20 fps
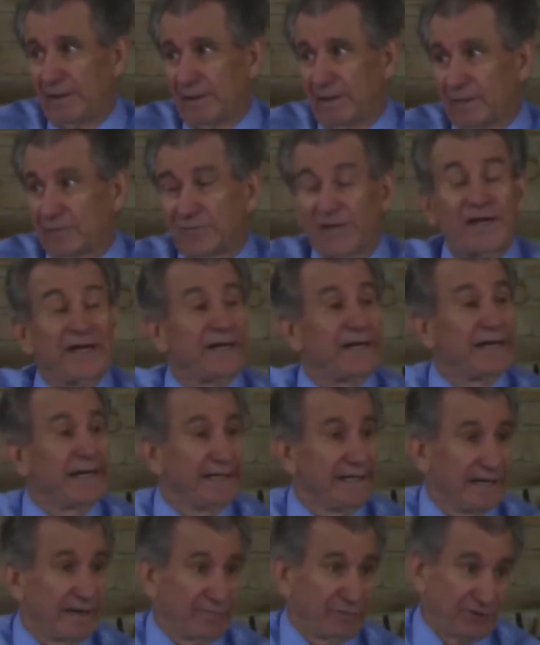Because there ain't
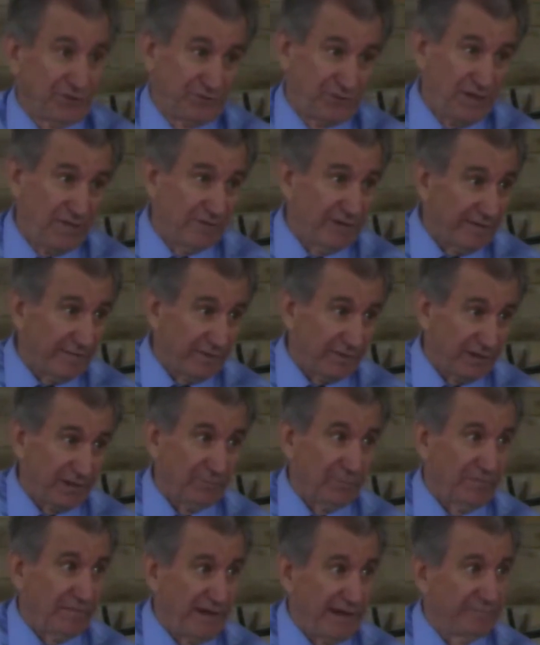any of us that's given everything
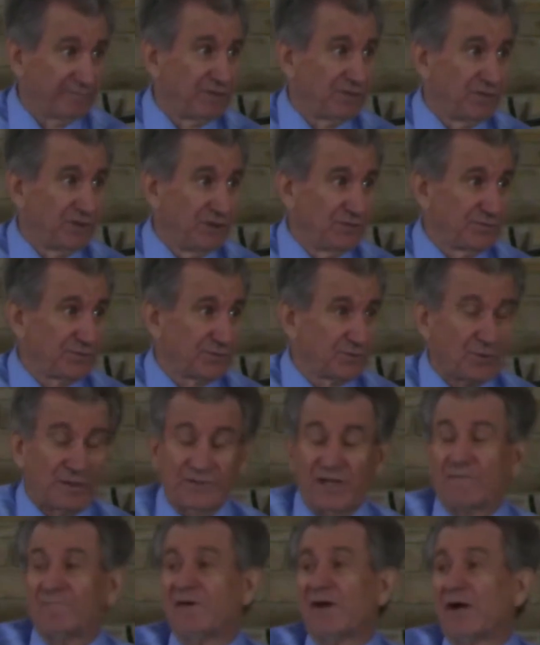we've had to Jesus Christ.
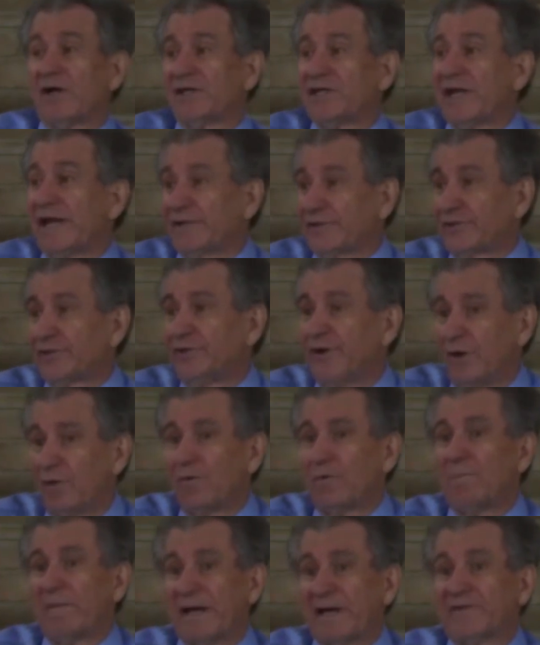I've not yet to know
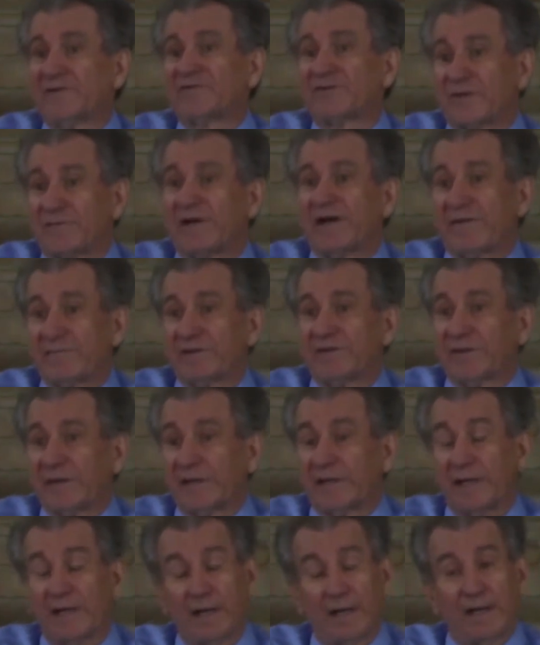the man that's given
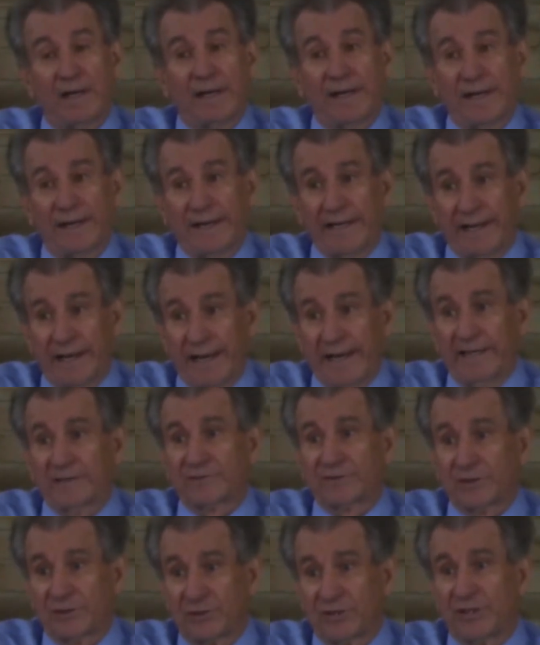everything he has
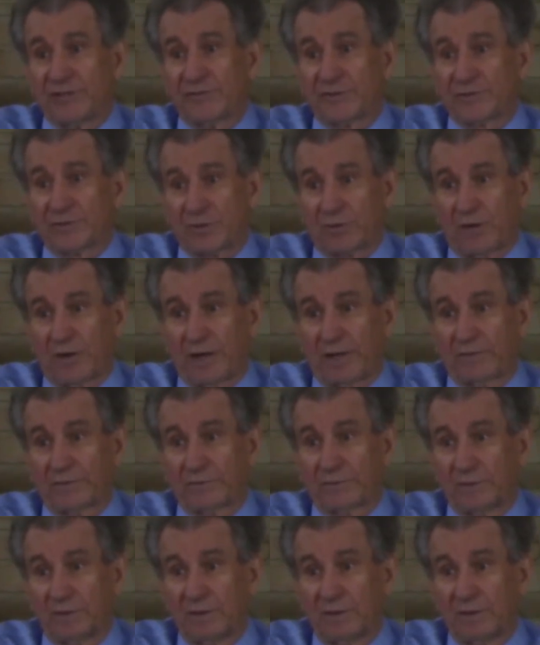to Jesus Christ.